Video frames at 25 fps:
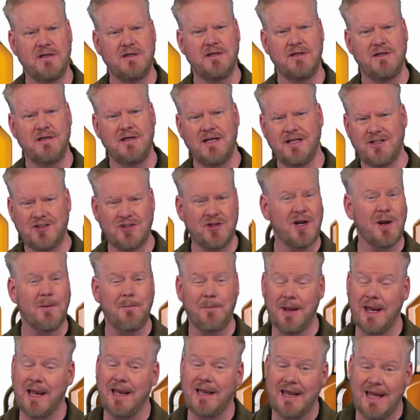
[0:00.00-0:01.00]
It should have
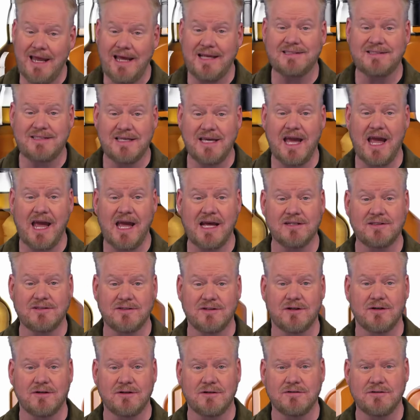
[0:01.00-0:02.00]
been an easy
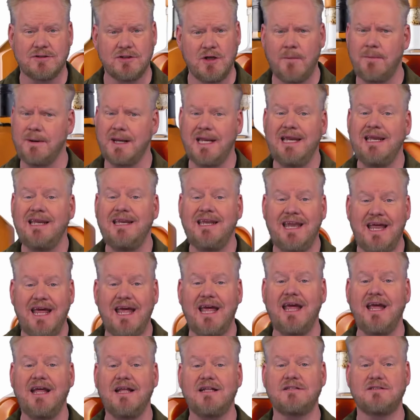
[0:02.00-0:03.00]
answer. Nobody
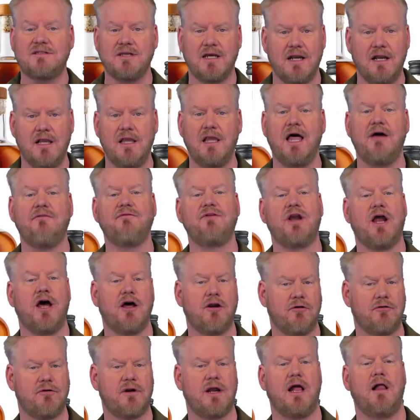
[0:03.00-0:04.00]
needs an
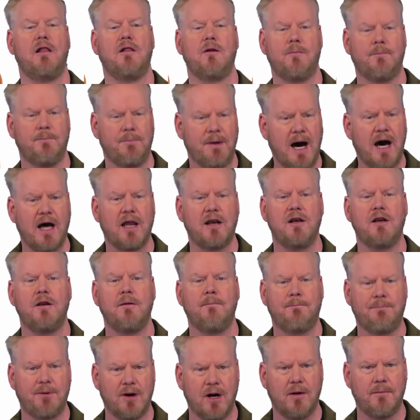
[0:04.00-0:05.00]
$1,100 bottle
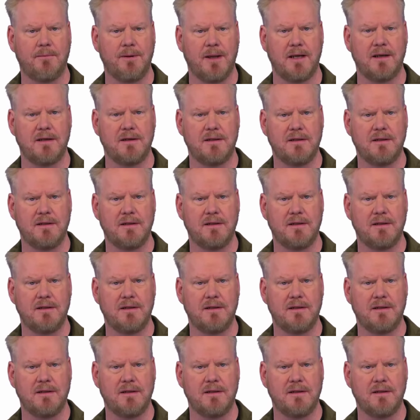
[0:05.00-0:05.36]
of bourbon.